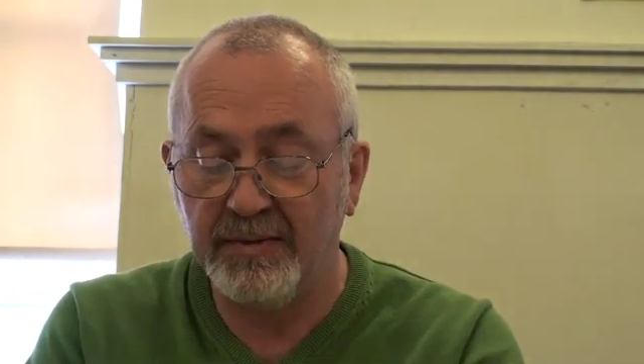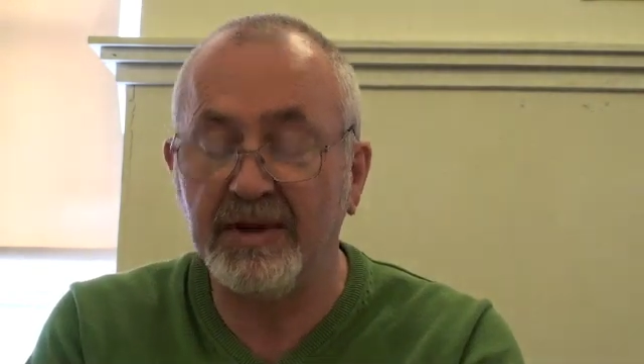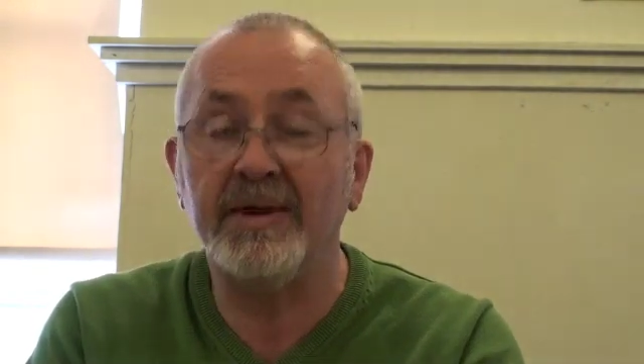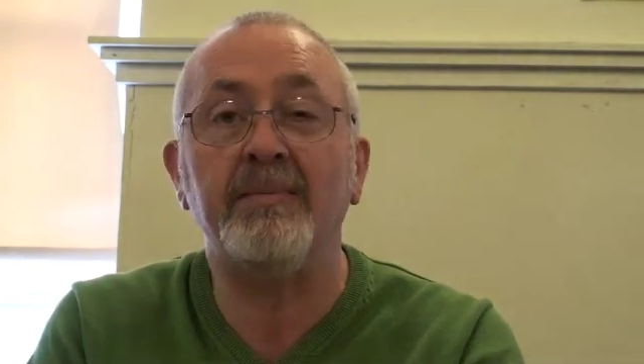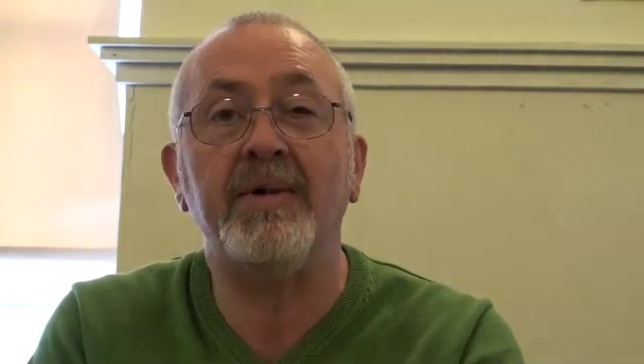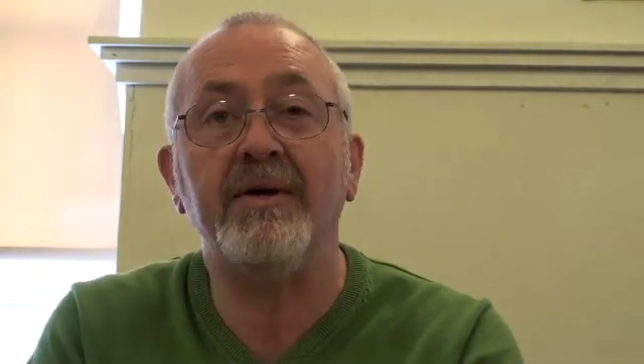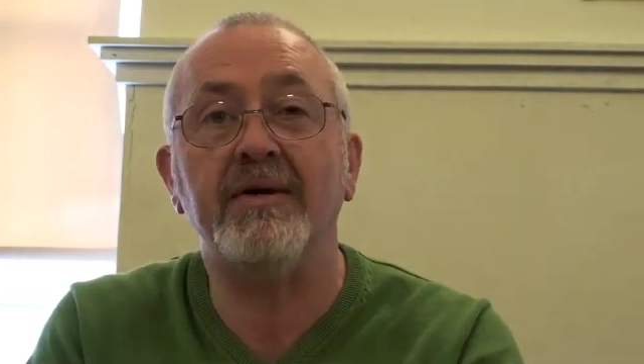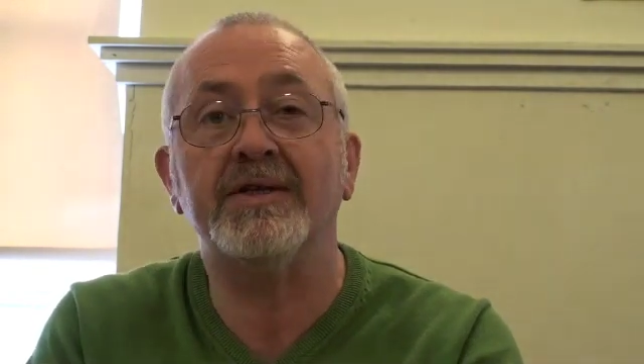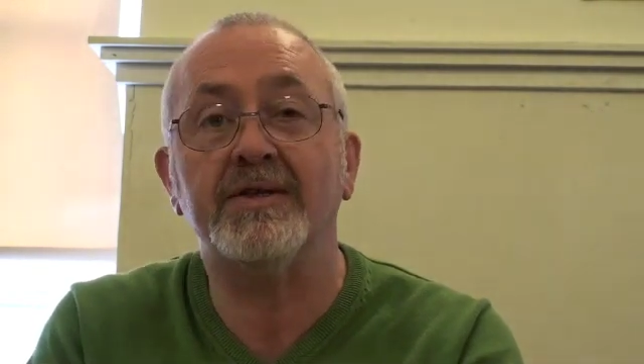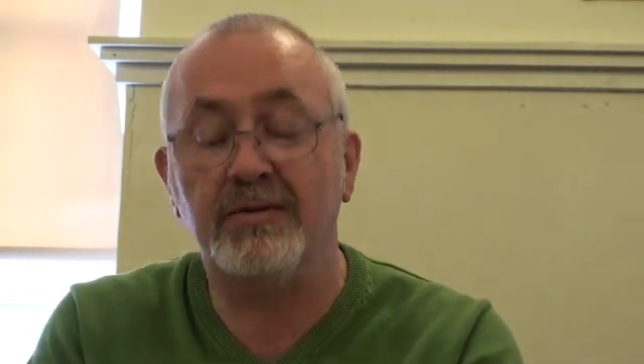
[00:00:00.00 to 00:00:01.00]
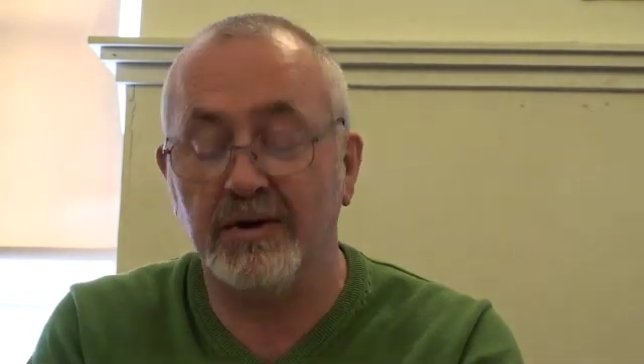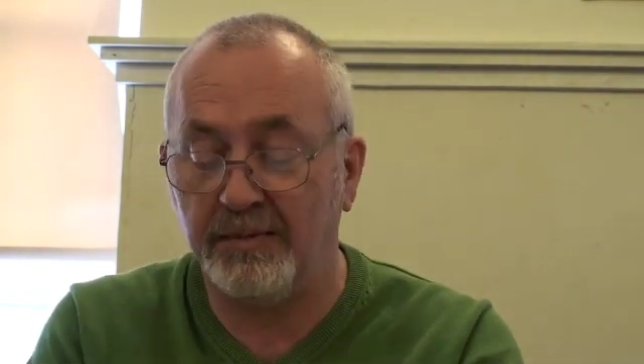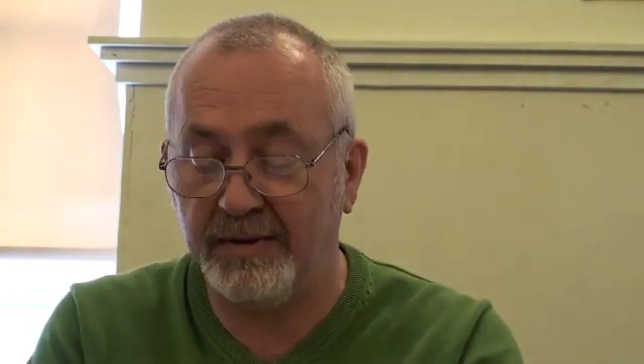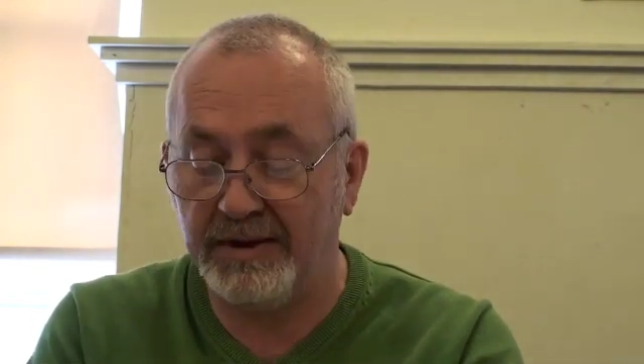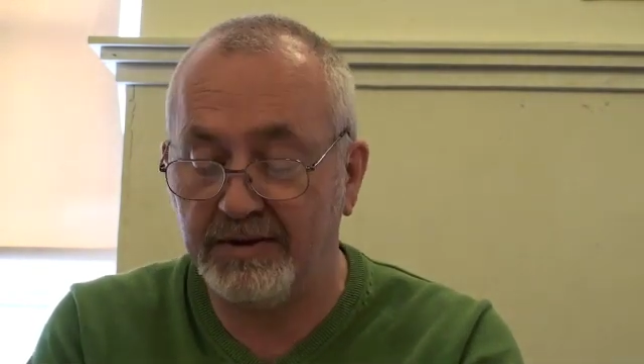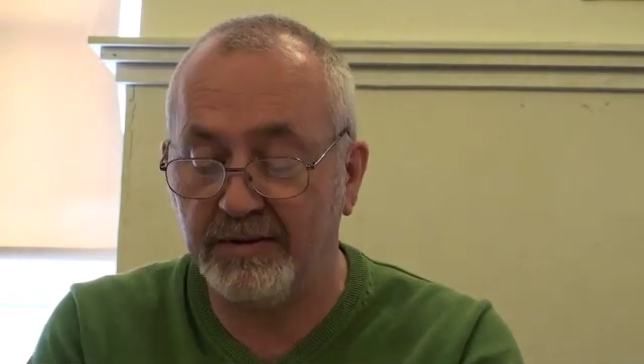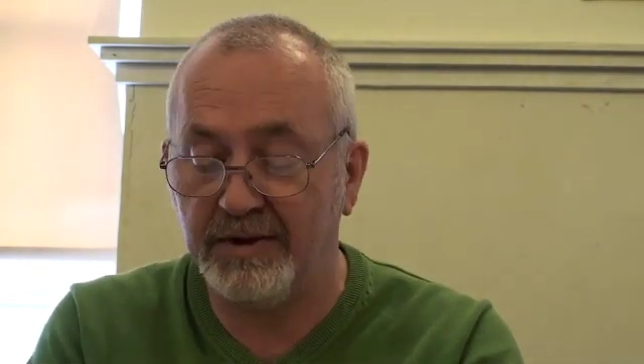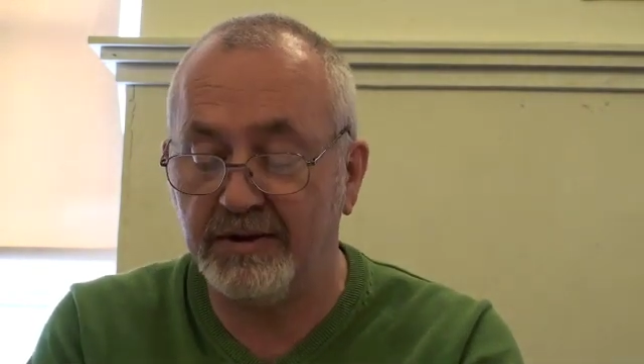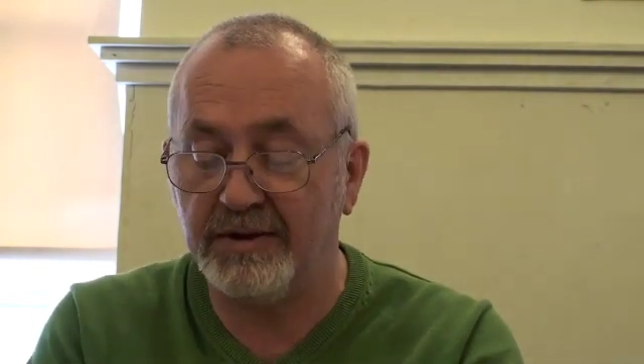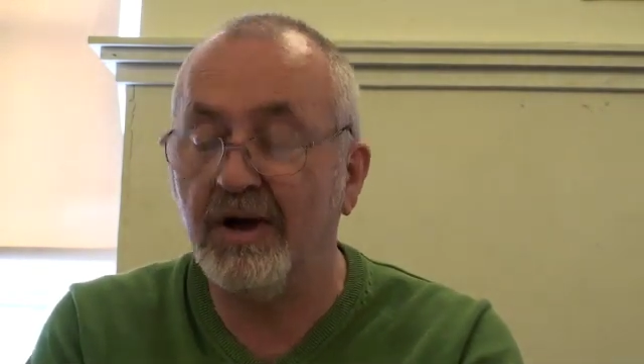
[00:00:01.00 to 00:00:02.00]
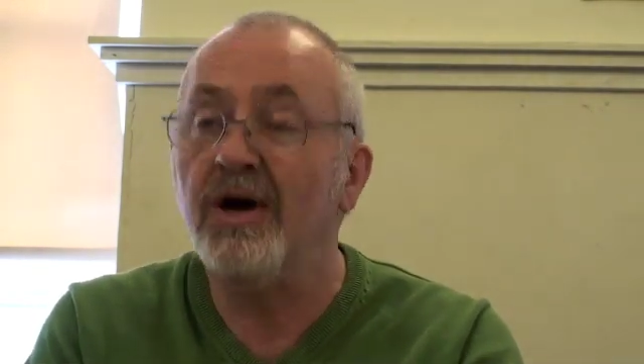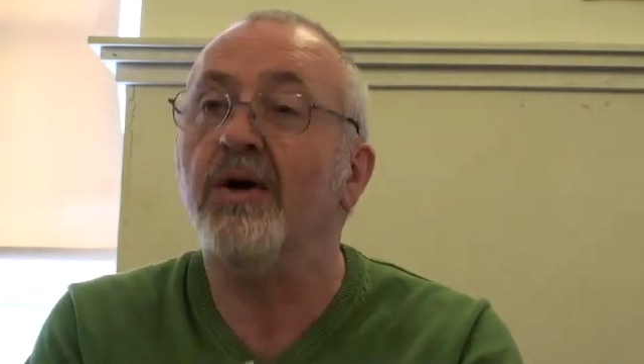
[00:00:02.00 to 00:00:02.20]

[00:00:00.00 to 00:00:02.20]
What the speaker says: But the imperialists who copied his words,